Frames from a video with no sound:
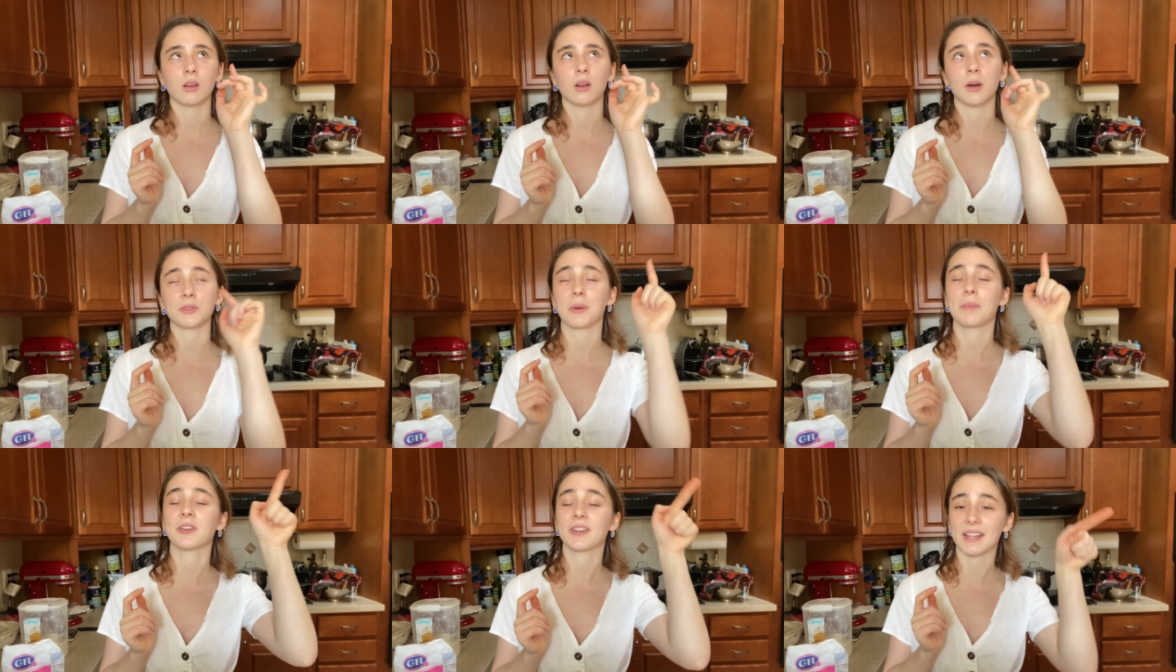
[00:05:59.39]
was on
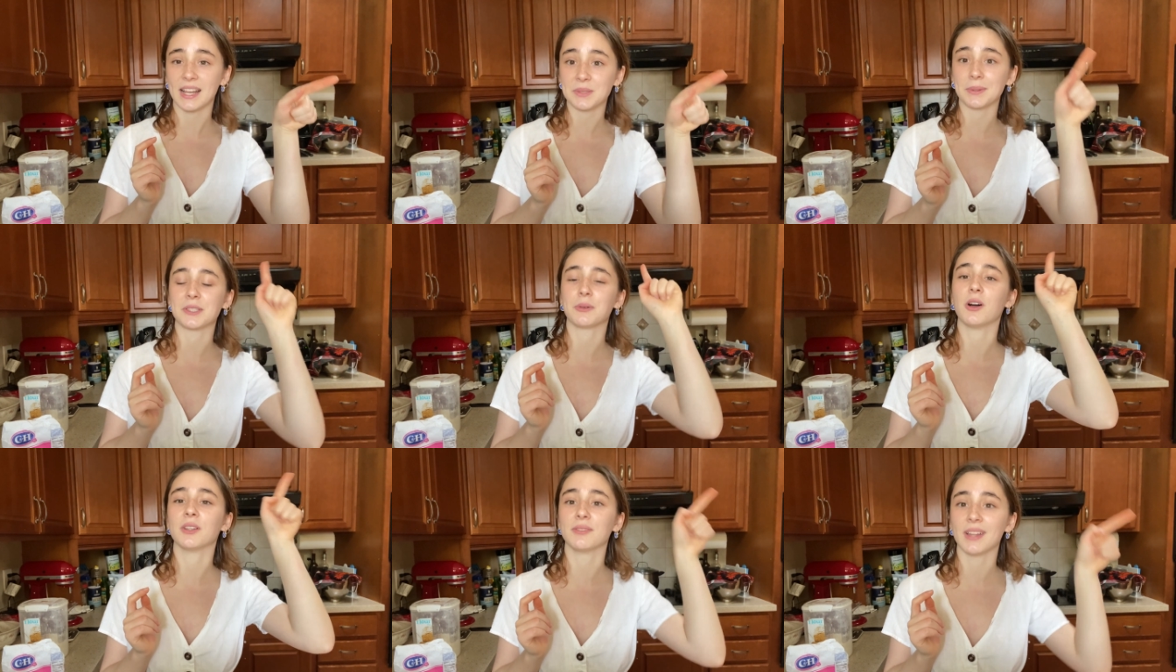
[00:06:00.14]
my period last week, so
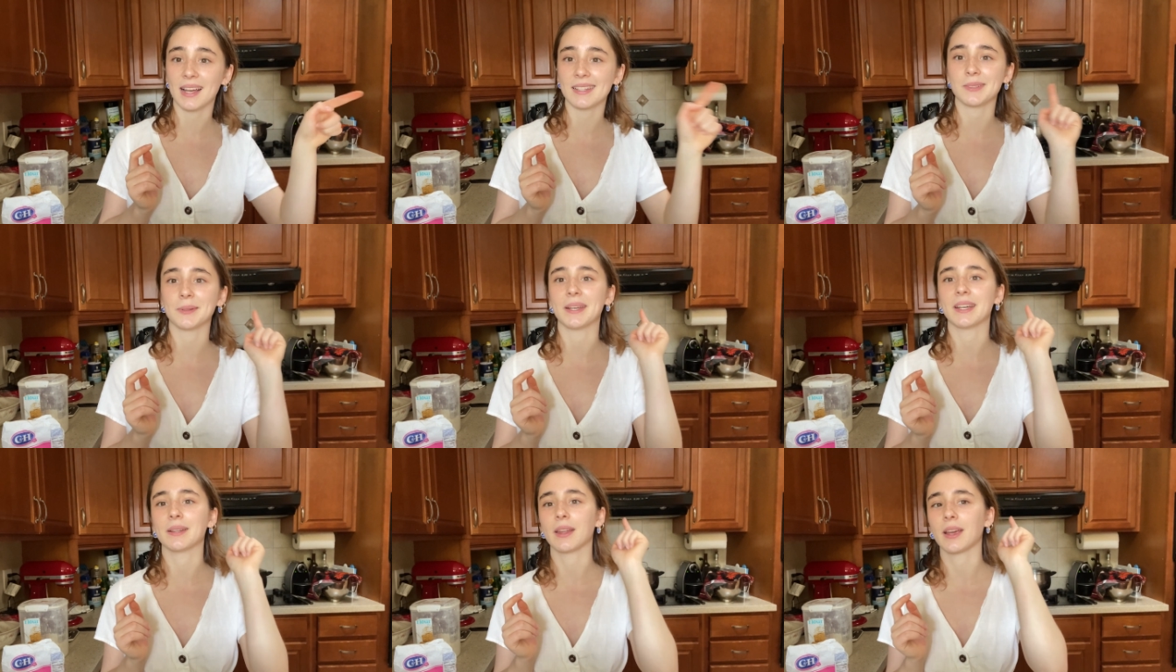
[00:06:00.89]
all of last week
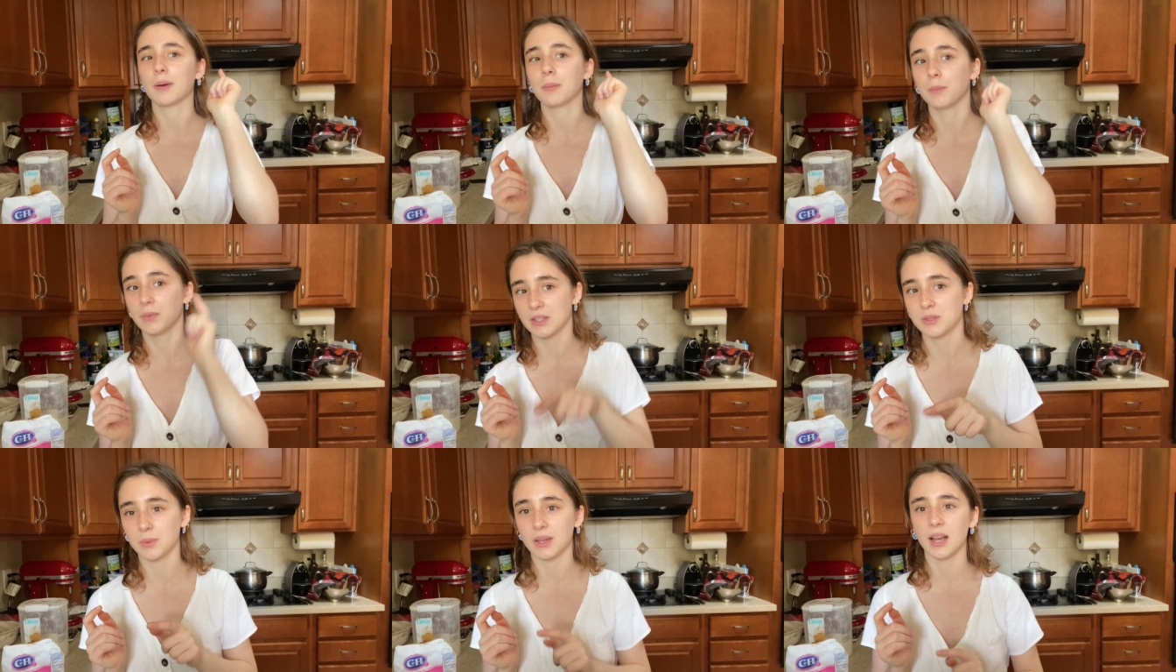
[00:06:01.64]
and like
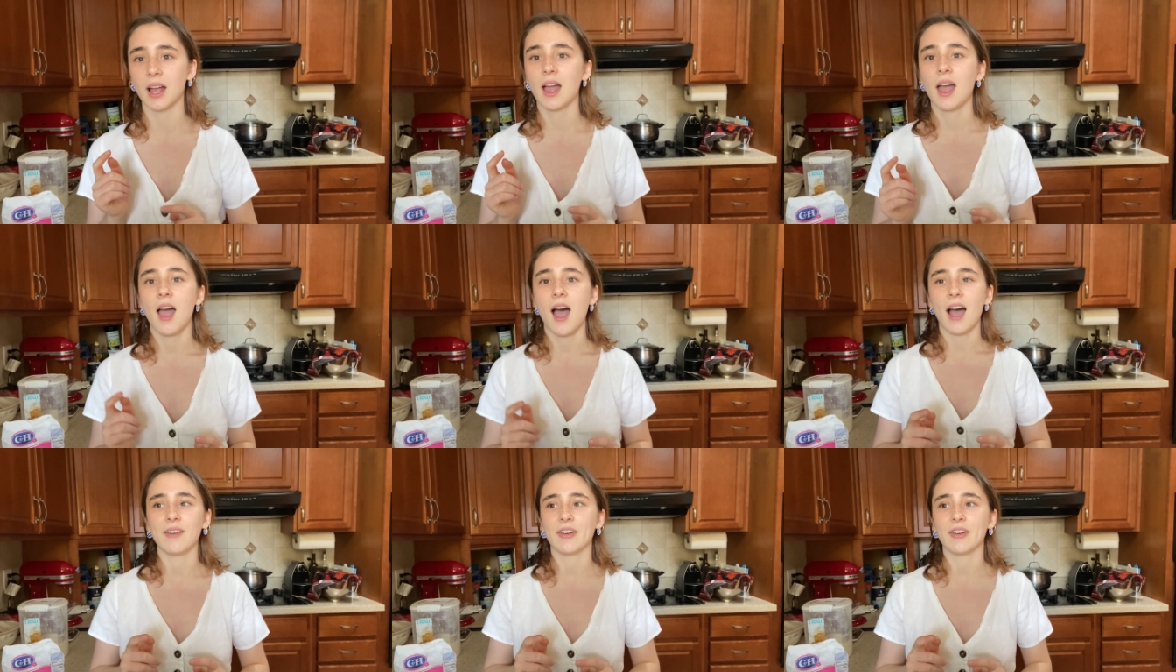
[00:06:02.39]
this week, I've